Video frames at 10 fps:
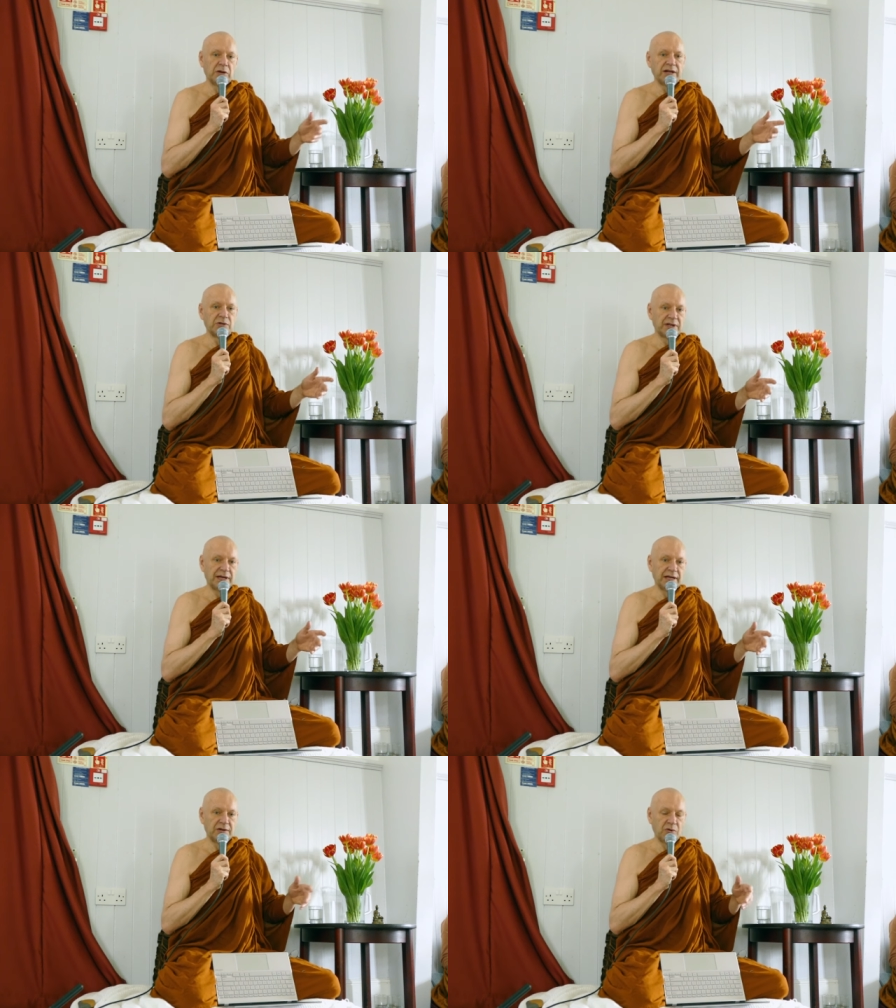
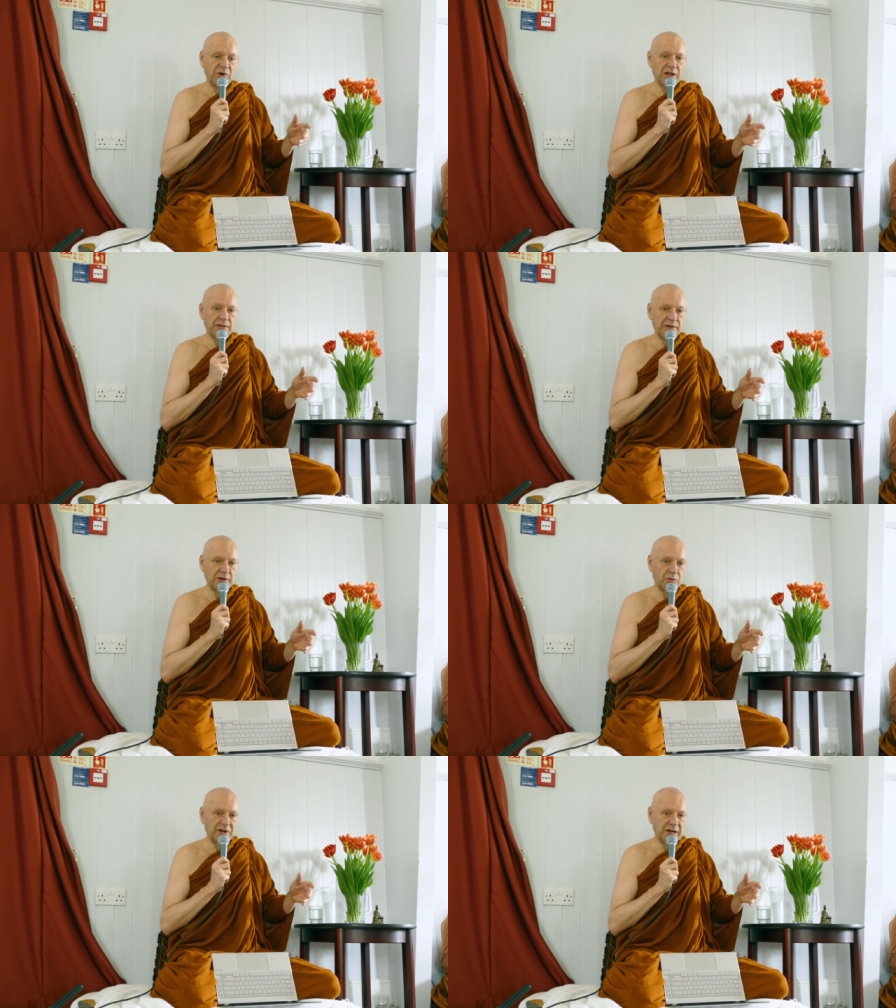educated or wealthy
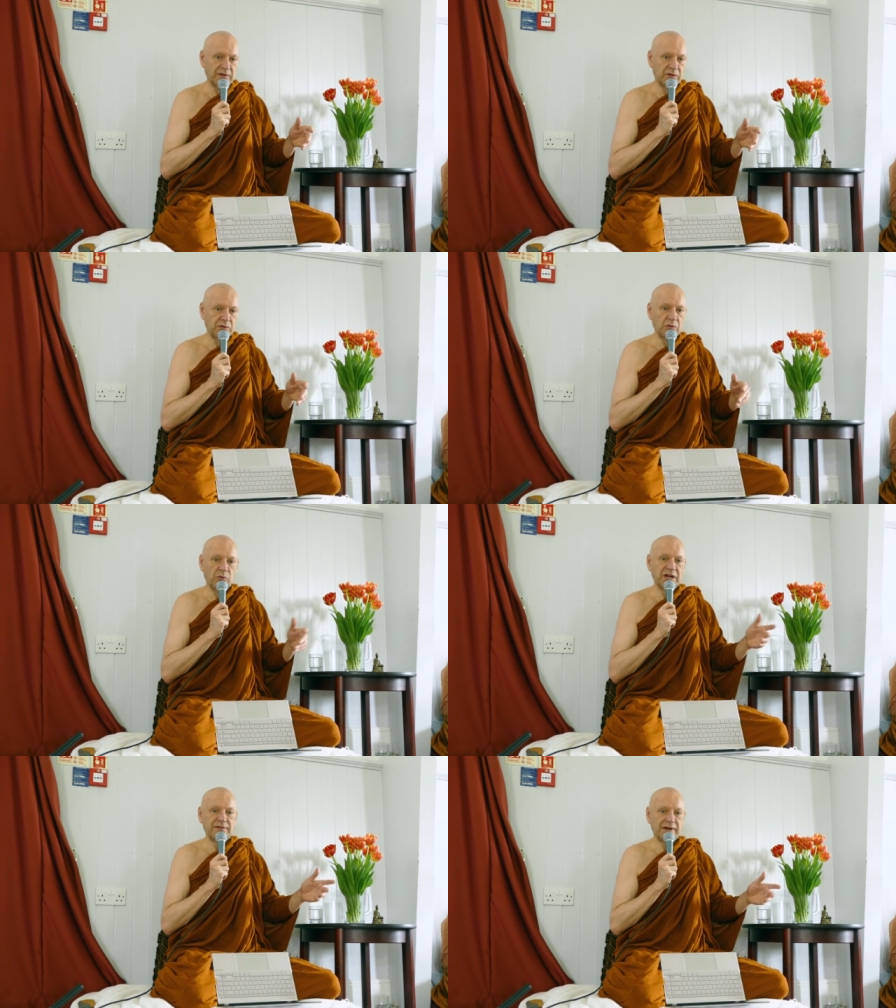or whatever, or
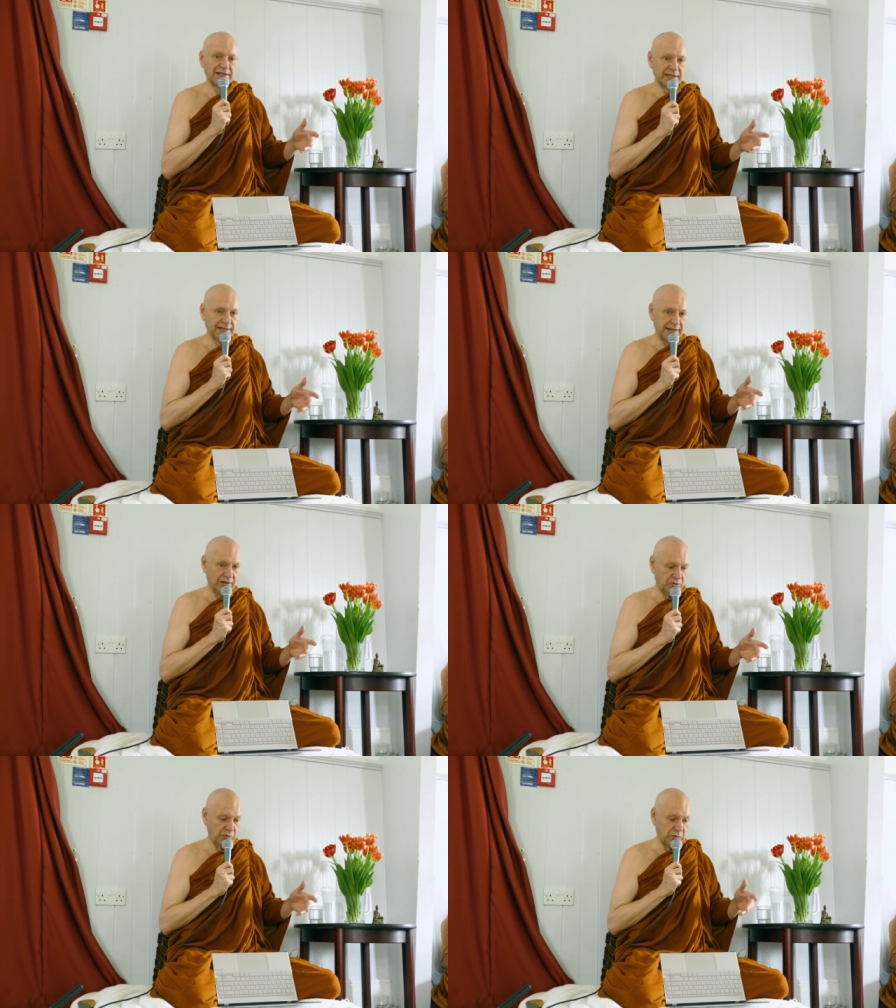whatever else it is
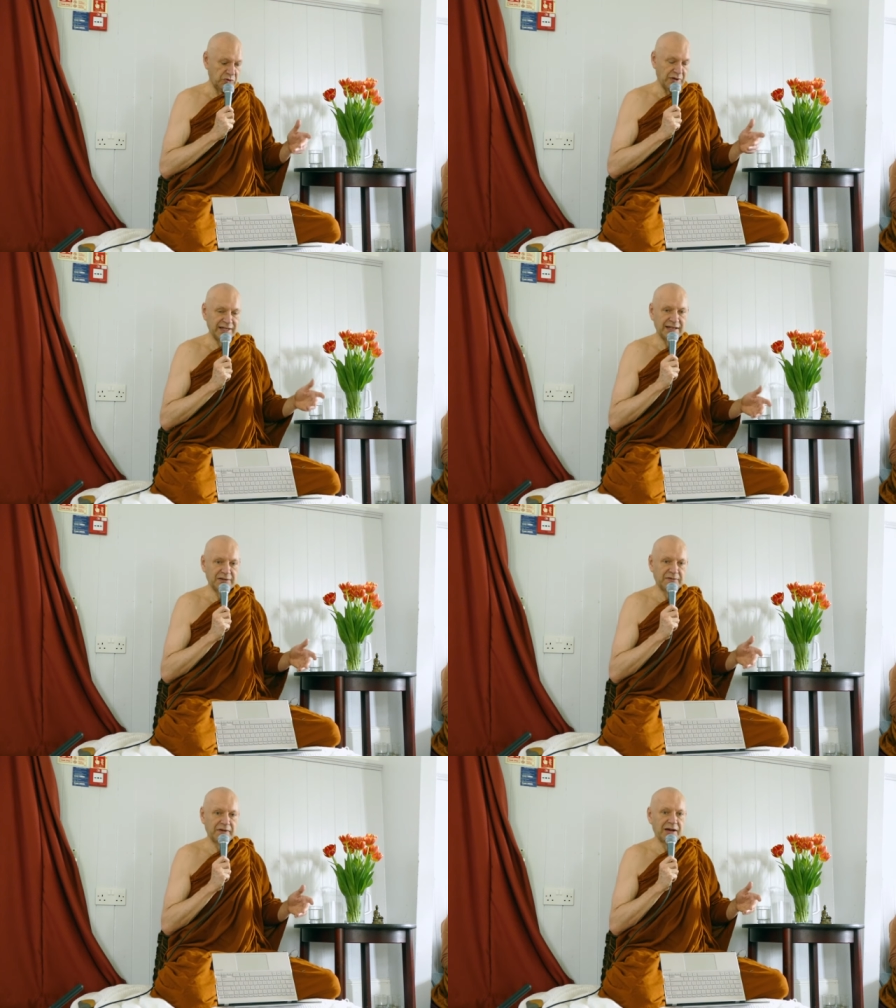that you, you
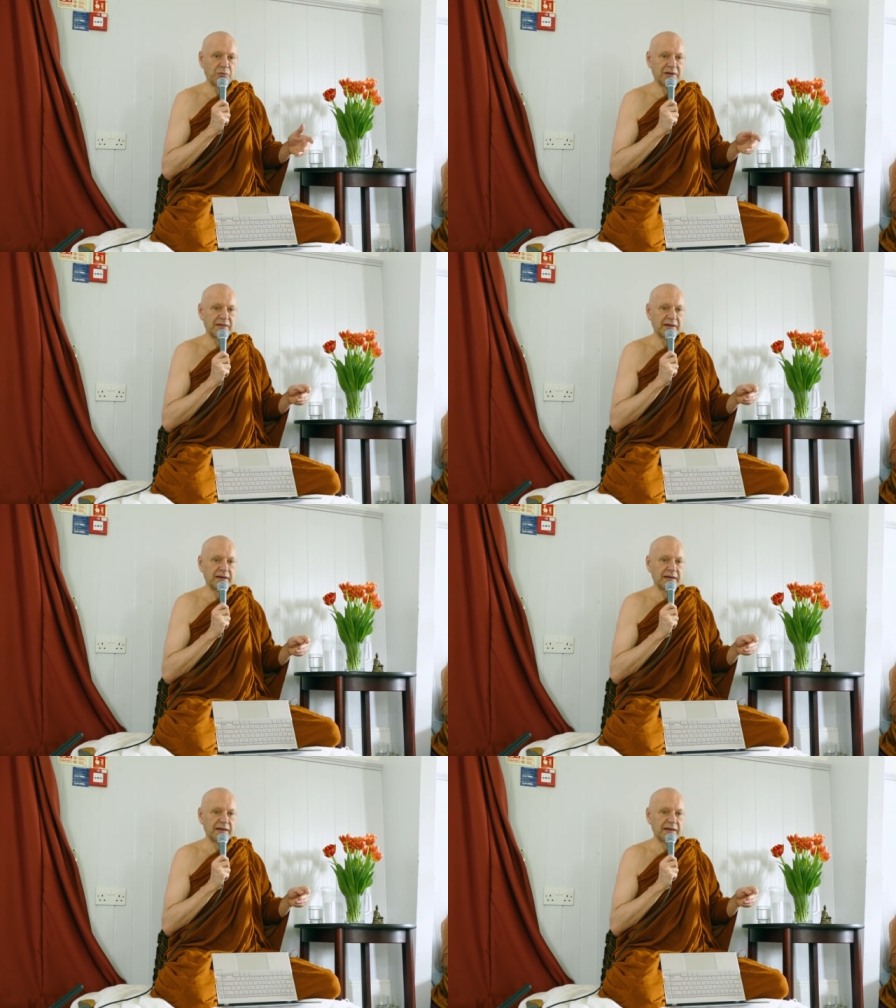identify with, uh,